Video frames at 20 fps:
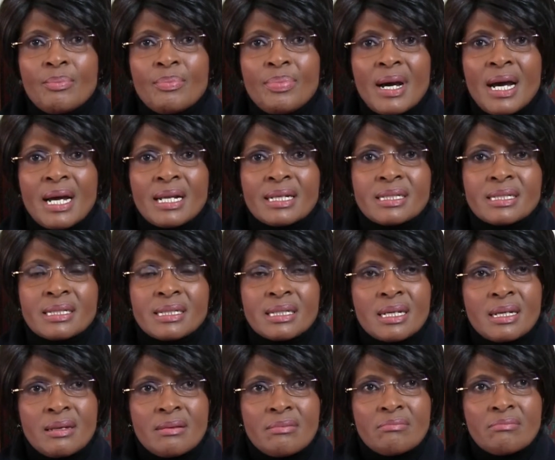But
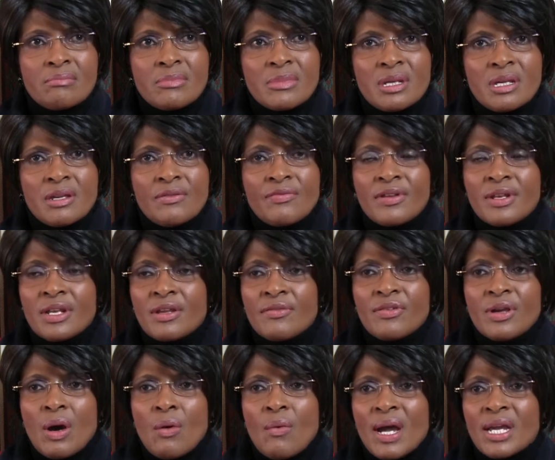even
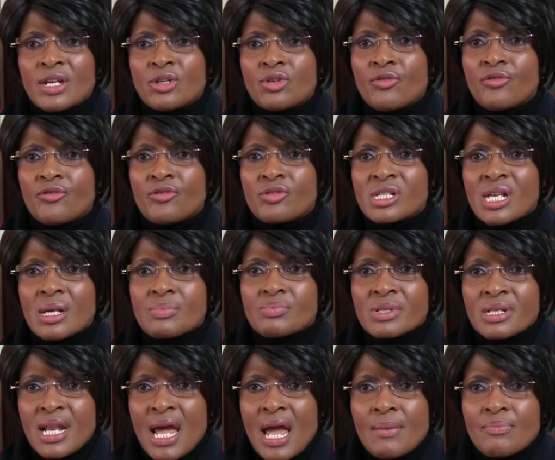if you are white, if you
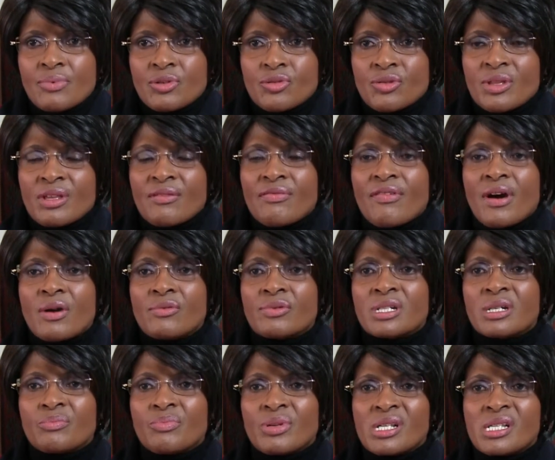subscribe to the
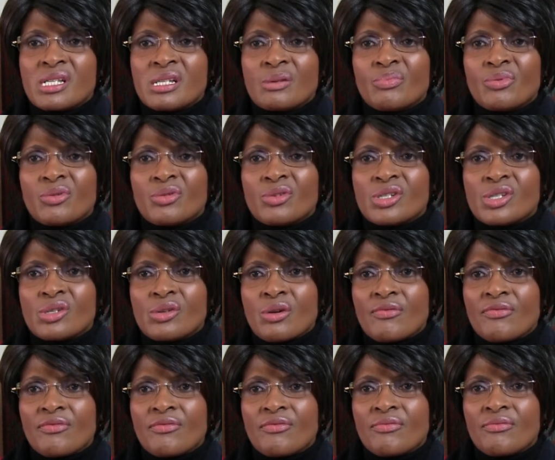founding principles
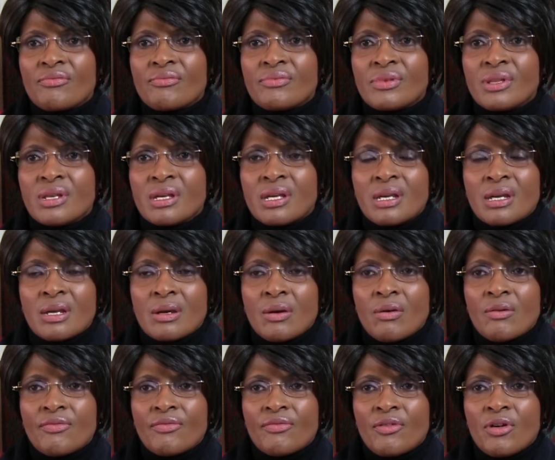of the
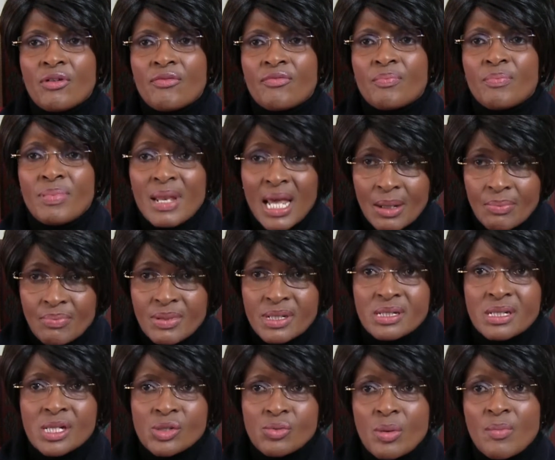of Black
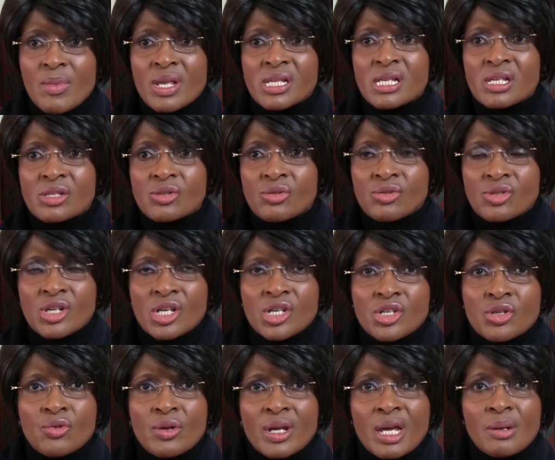Business Women's
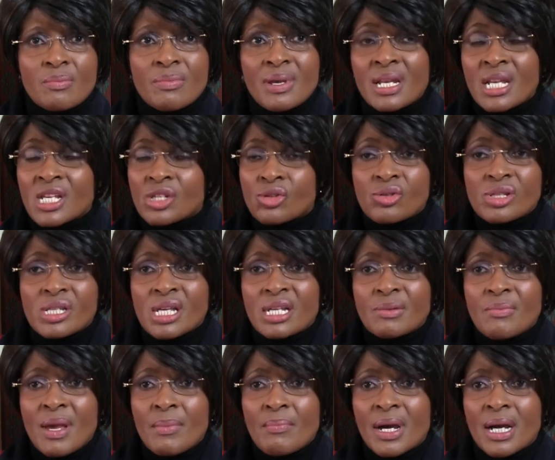Association, you can be an
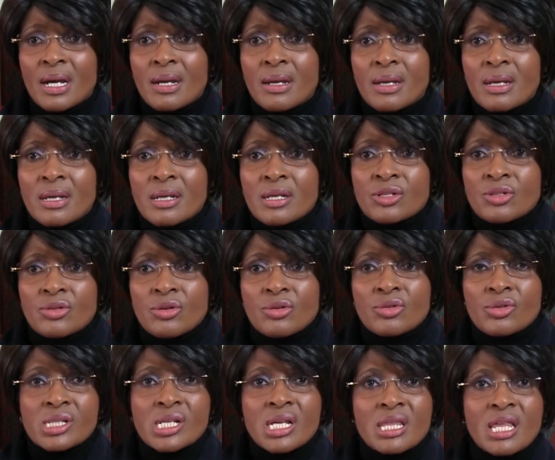associate member. It's
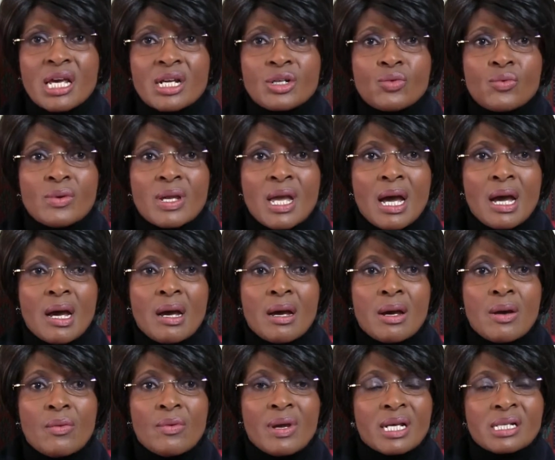not to say that we
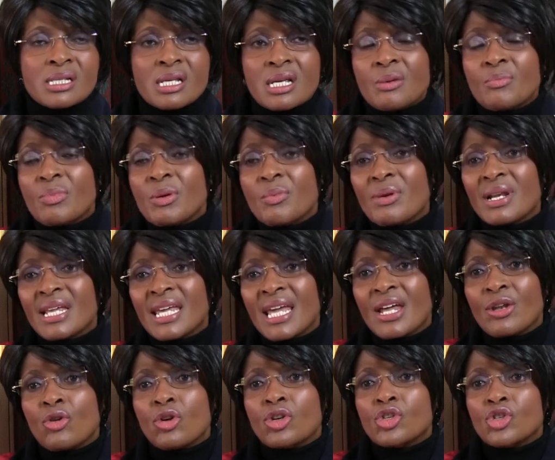are saying people
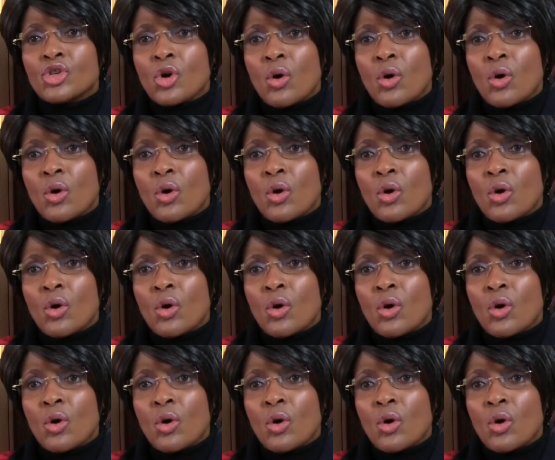cannot